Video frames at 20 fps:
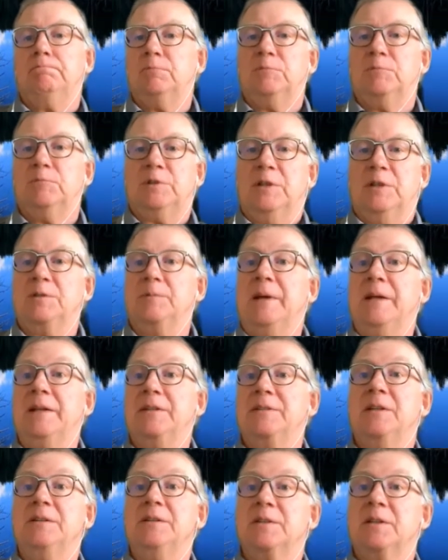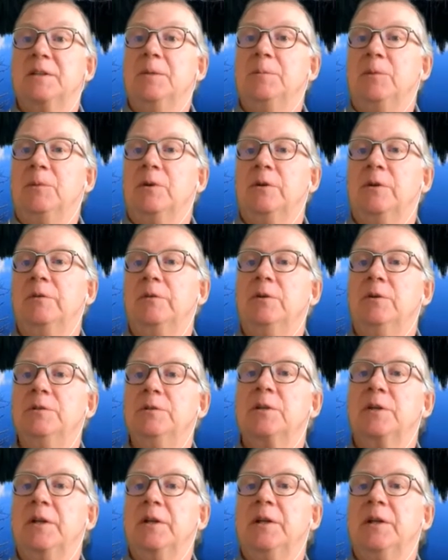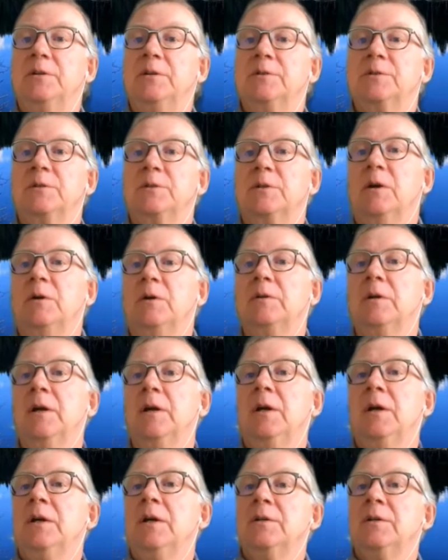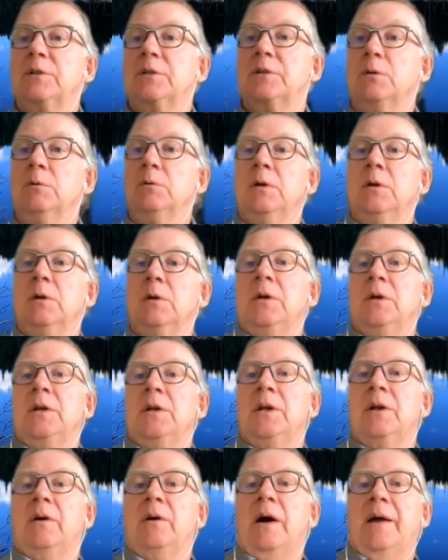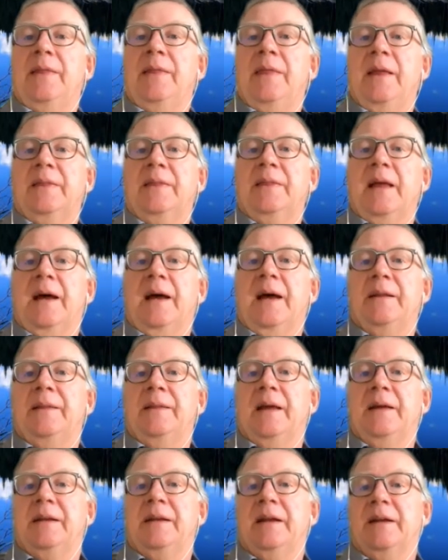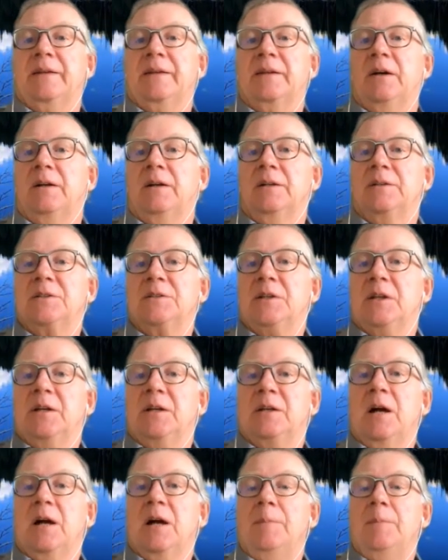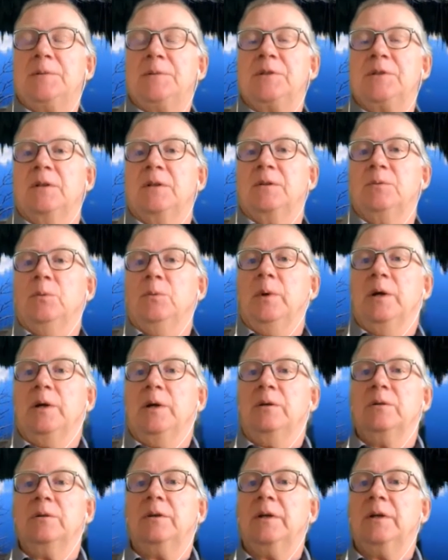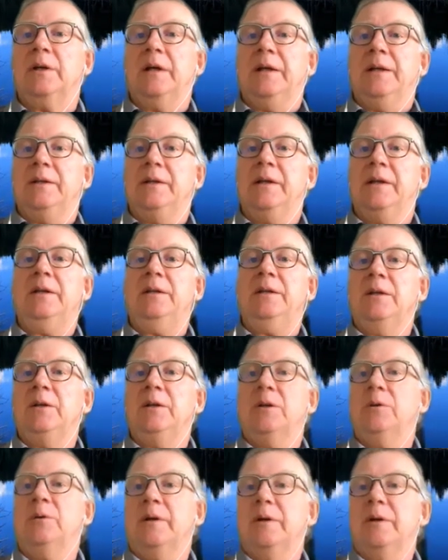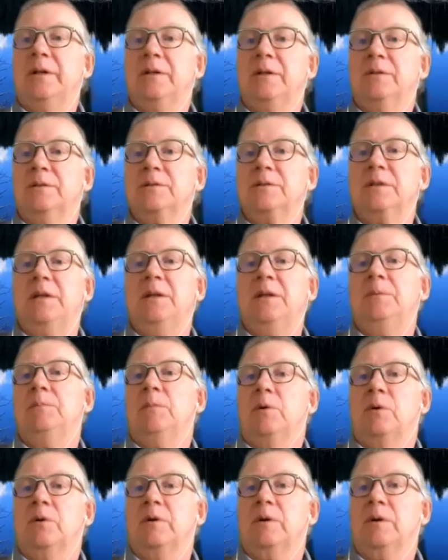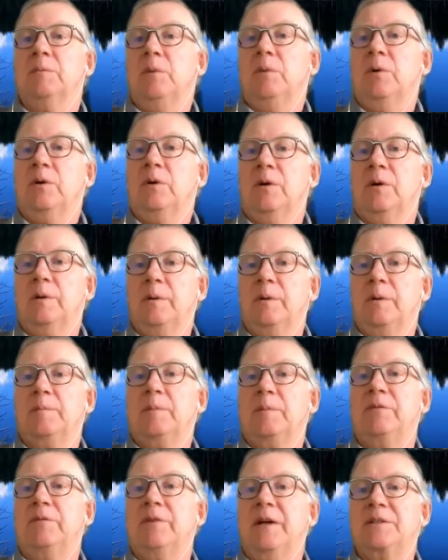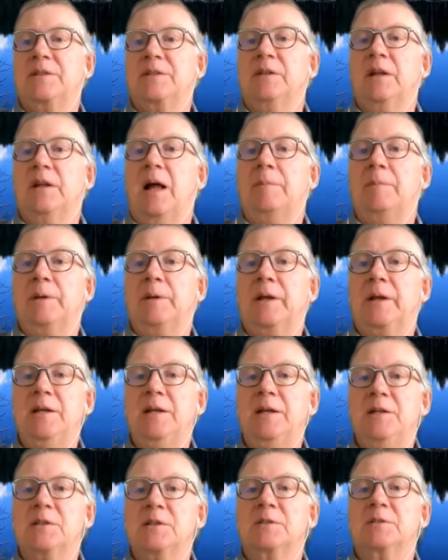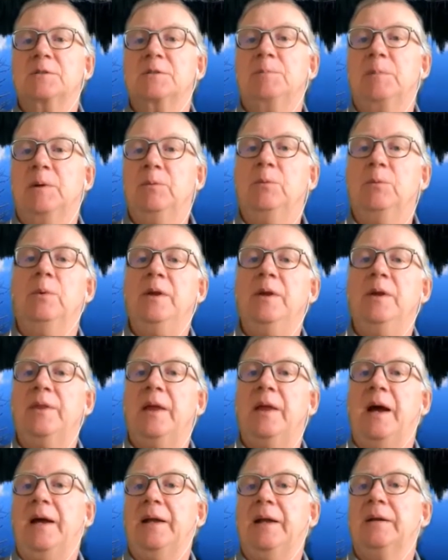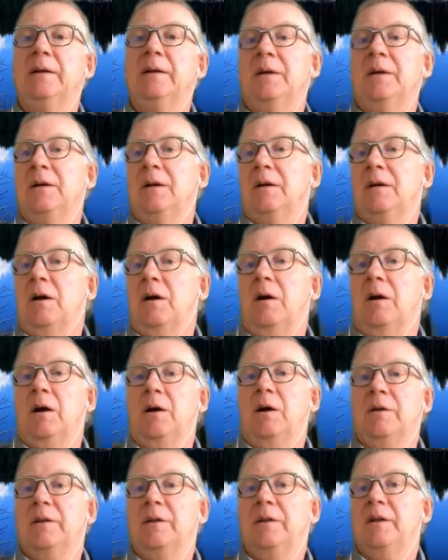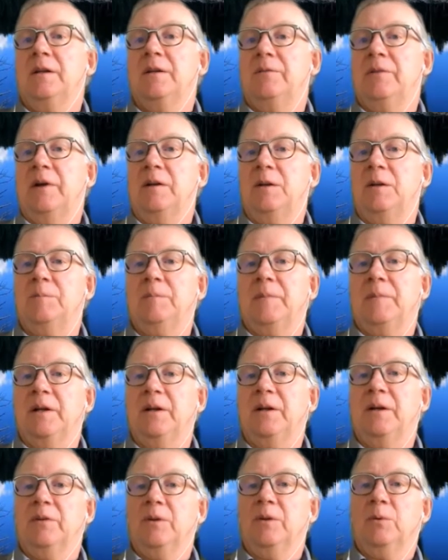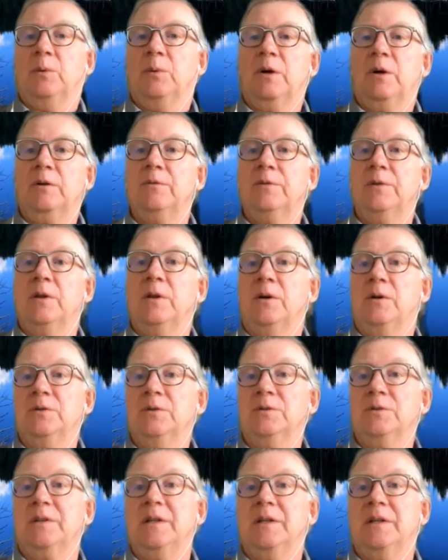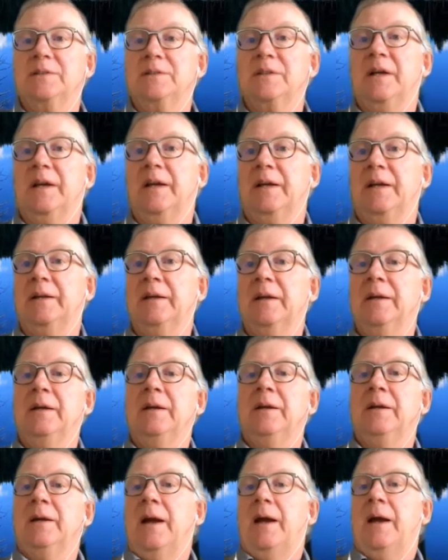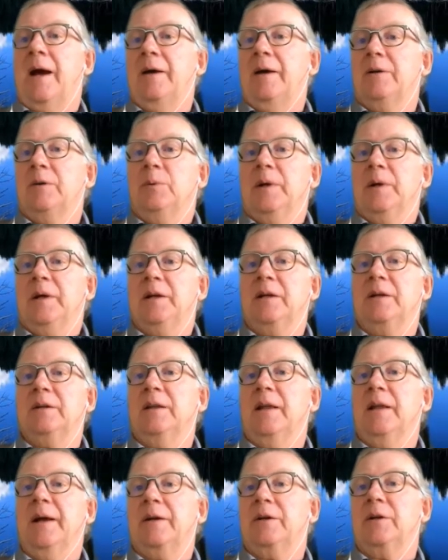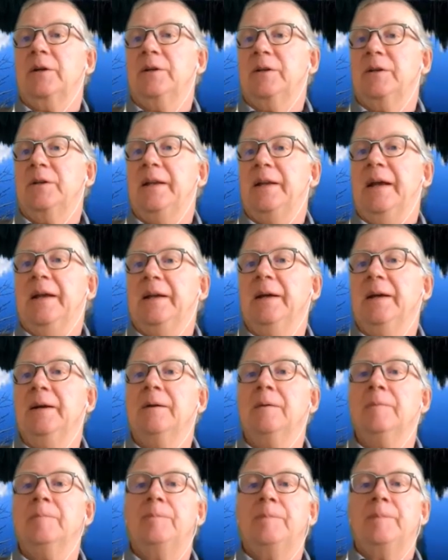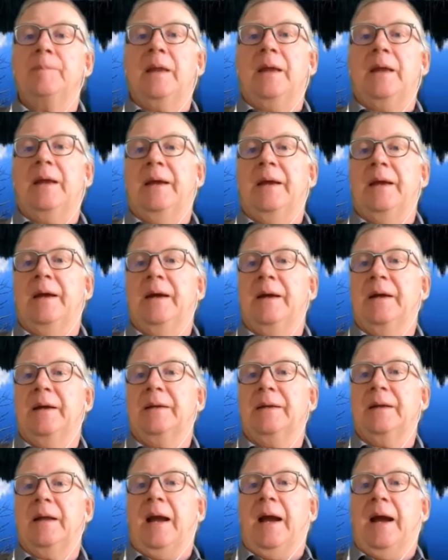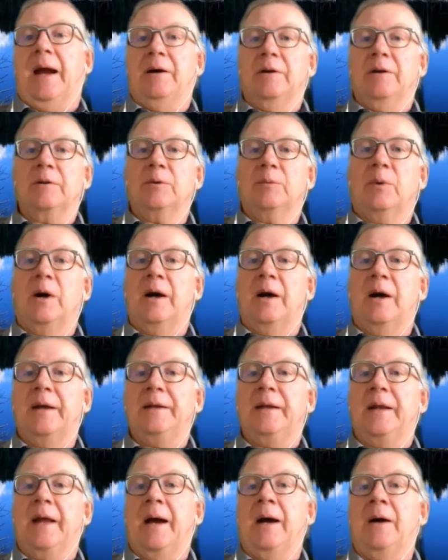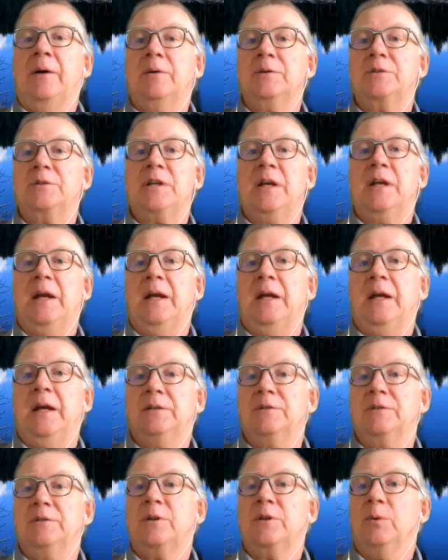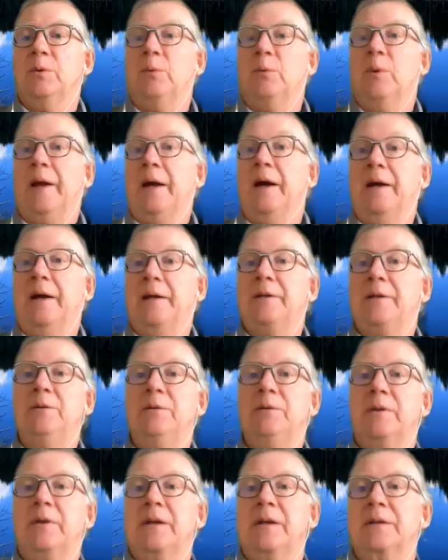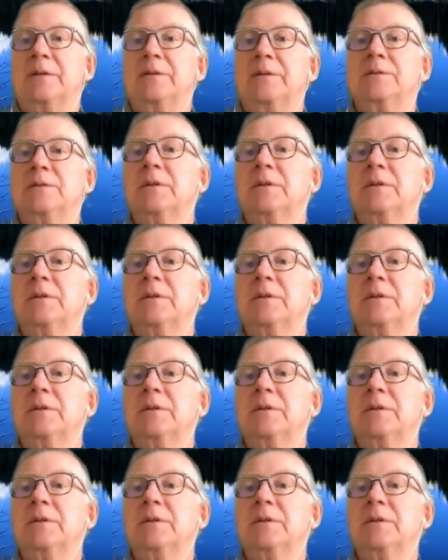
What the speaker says: doesn't make sense anymore. Of course, you're going to use a drone. So, I think that technology adoption will continue, and you'll see more and more of the professional applications. But with that are the development of the workflows that's saying, how do we collect good data? And how do I now change the way I do things?